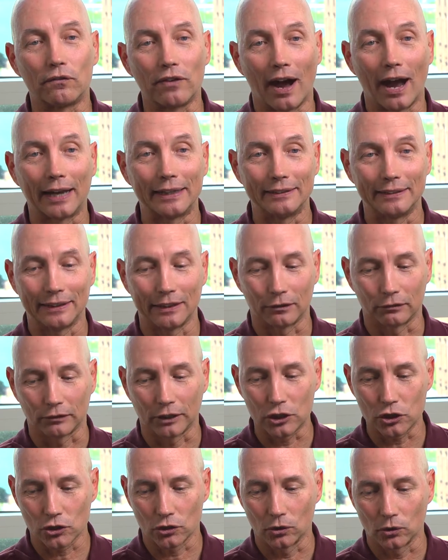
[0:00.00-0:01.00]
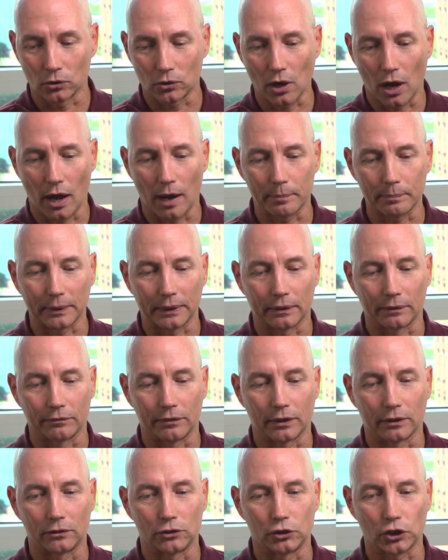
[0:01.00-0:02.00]
find the original copy of
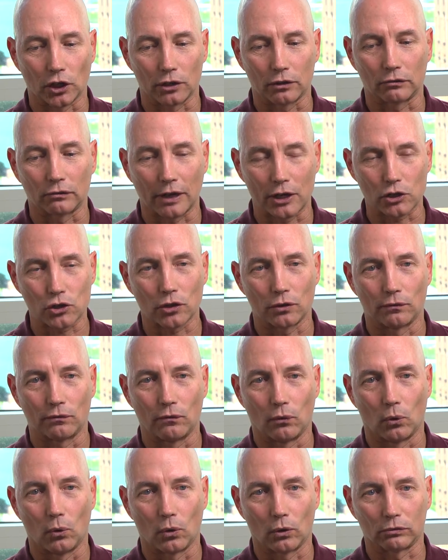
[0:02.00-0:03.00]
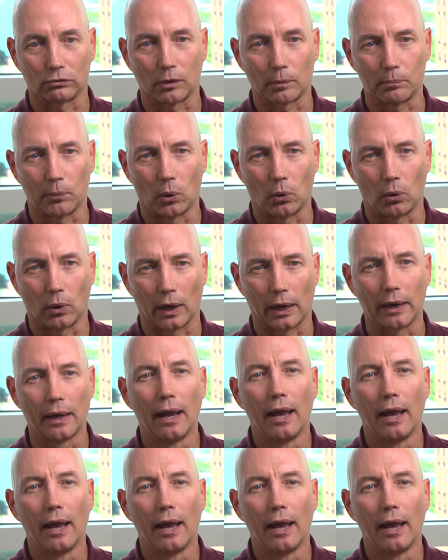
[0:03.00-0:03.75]
the Generation 4 report,